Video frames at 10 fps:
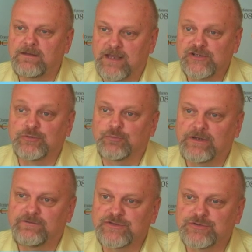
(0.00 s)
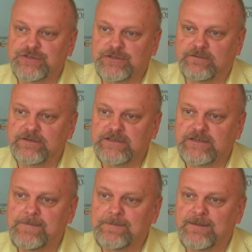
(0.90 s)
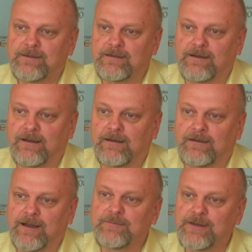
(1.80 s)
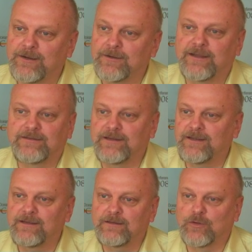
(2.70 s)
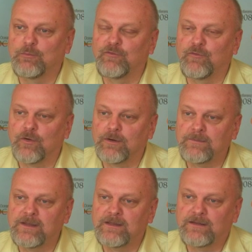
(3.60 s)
National Marine Fisheries Service. I'm here at the Global Forum